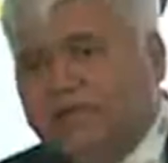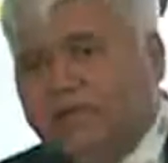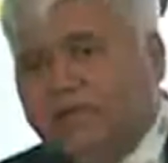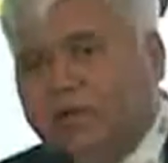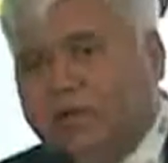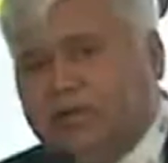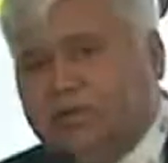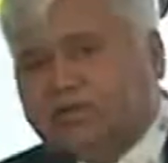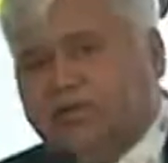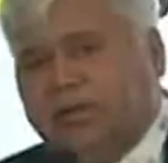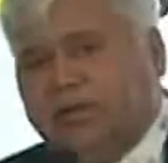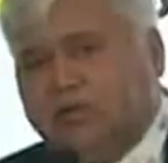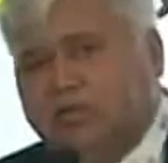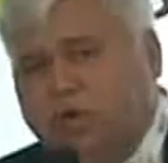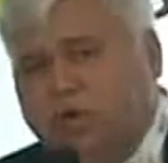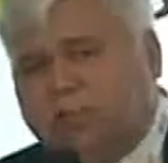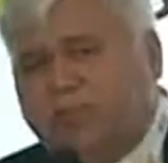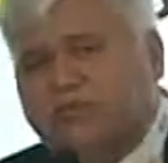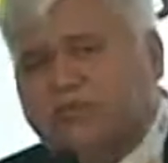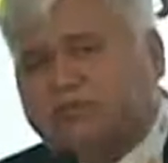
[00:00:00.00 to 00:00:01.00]
we will also have
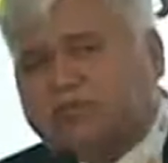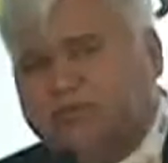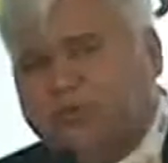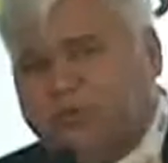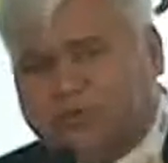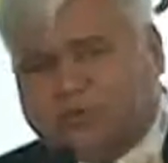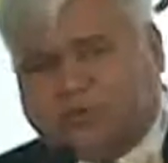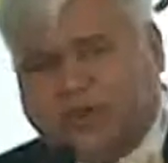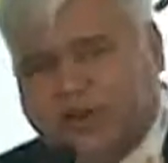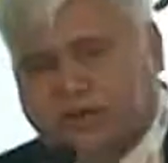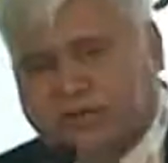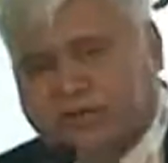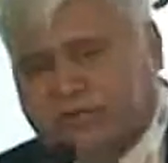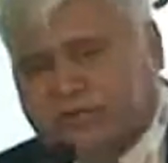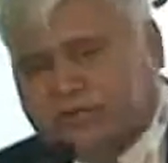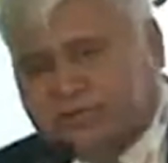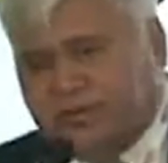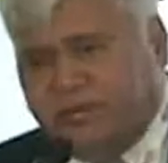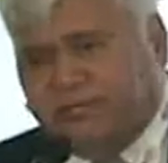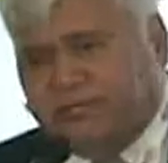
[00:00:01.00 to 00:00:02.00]
open source kind
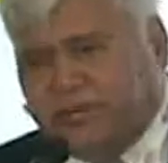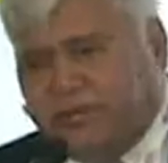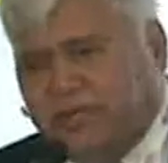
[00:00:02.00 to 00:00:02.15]
of stuff.